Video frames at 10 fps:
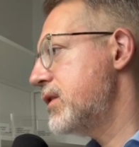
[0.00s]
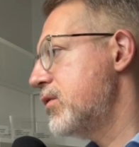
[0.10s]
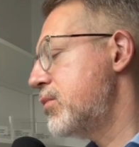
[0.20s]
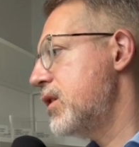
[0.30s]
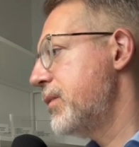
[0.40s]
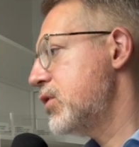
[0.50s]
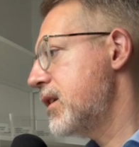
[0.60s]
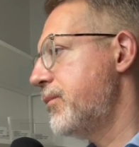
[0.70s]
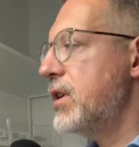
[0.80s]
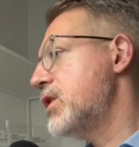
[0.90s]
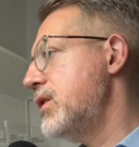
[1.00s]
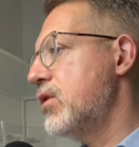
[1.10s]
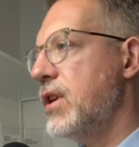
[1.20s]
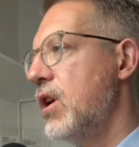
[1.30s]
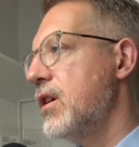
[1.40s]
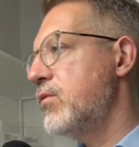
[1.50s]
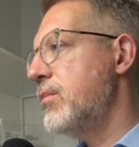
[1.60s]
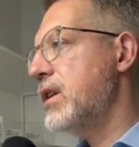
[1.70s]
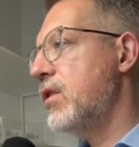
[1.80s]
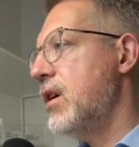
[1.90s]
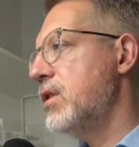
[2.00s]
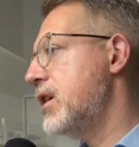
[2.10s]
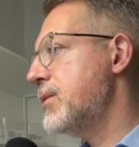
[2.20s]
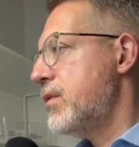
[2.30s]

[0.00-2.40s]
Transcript: were already heavy AI users,